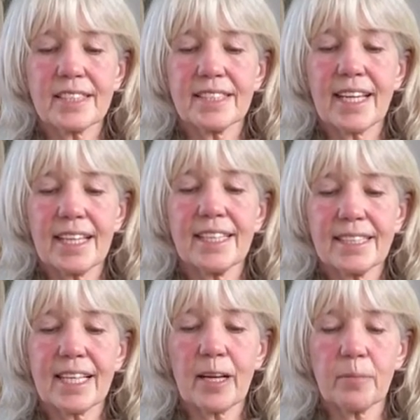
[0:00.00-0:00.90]
stay
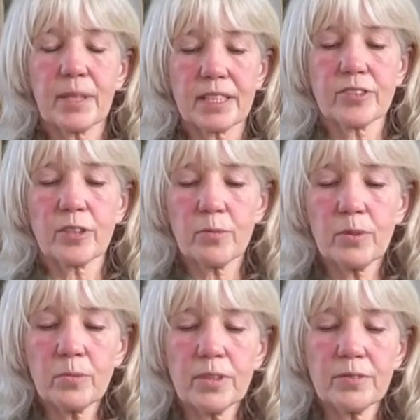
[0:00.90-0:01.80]
tapping. So what
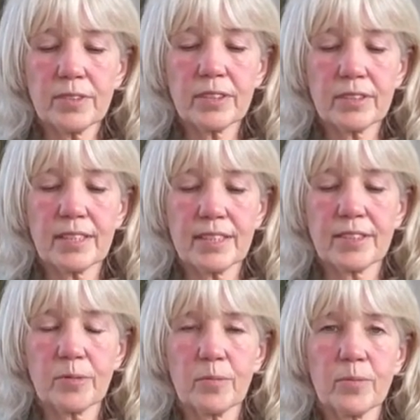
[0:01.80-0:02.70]
we've done is,
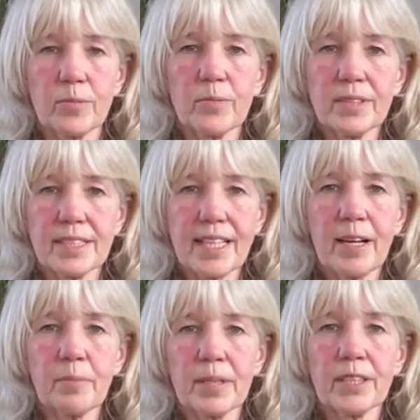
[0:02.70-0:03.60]
with
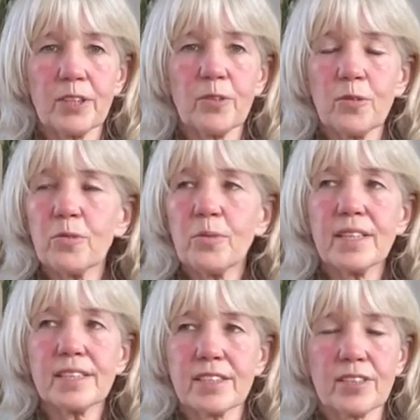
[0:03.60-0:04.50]
tapping, you
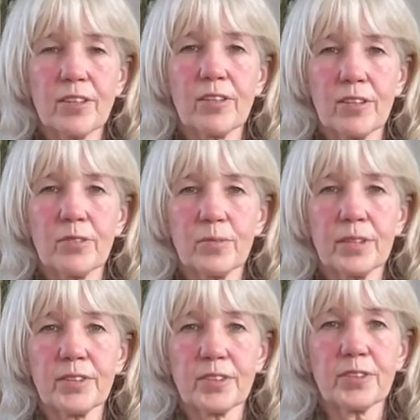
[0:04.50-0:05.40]
always start
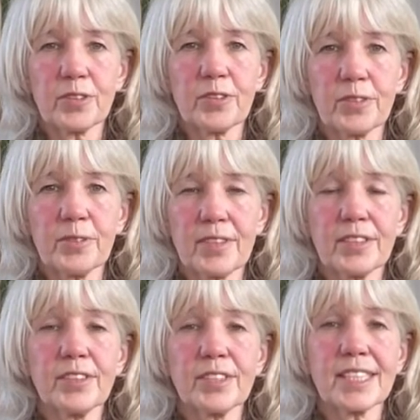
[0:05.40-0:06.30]
with the truth and
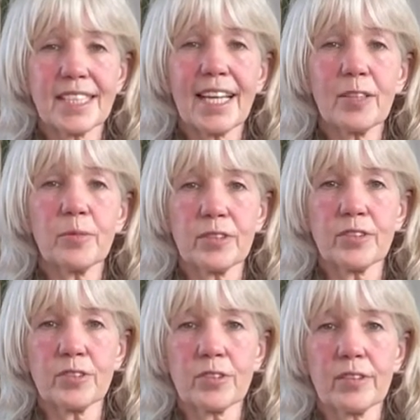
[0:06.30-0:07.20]
you stay with the
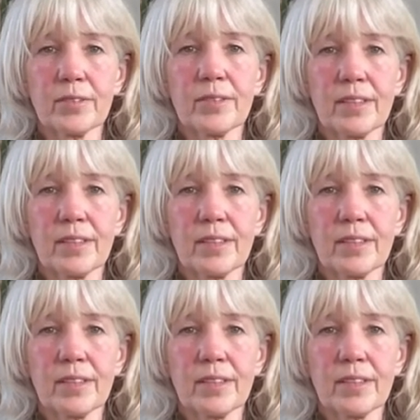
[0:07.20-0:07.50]
truth.